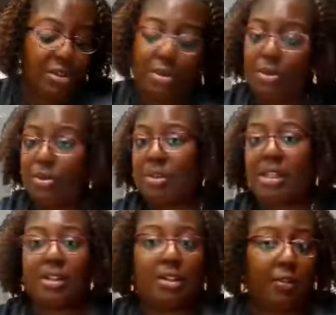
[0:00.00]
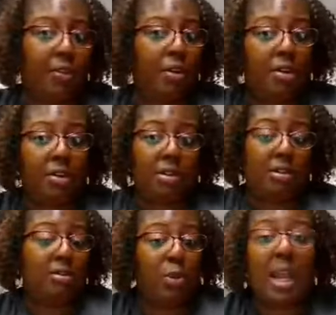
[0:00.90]
to do theater for
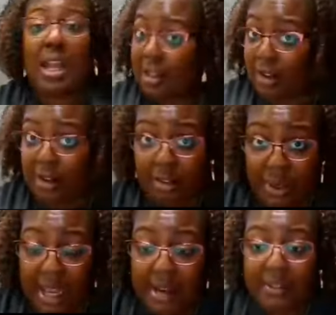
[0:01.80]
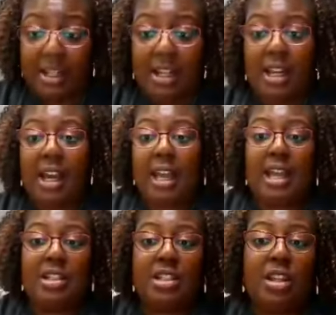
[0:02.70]
way longer than we have.
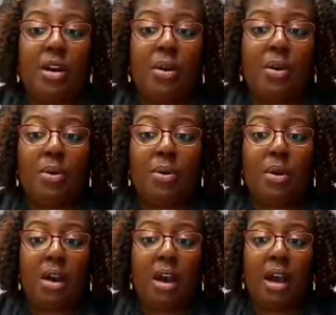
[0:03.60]
And so